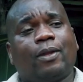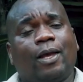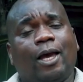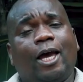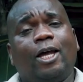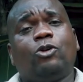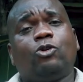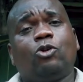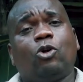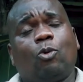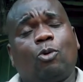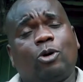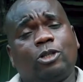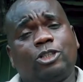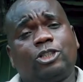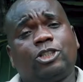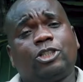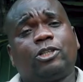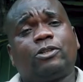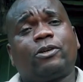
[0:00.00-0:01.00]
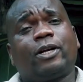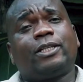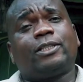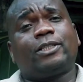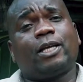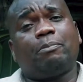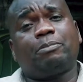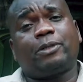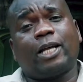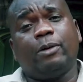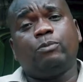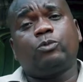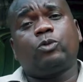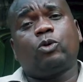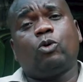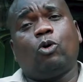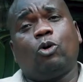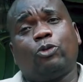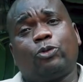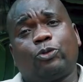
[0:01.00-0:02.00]
And you know what, children? Sometimes we
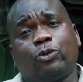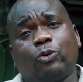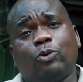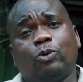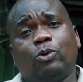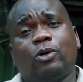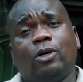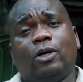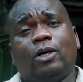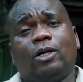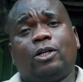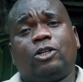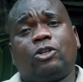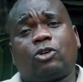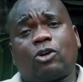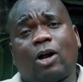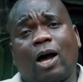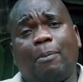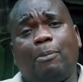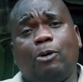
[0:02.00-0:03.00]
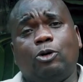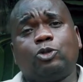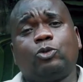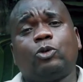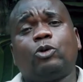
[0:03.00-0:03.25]
go through troubles.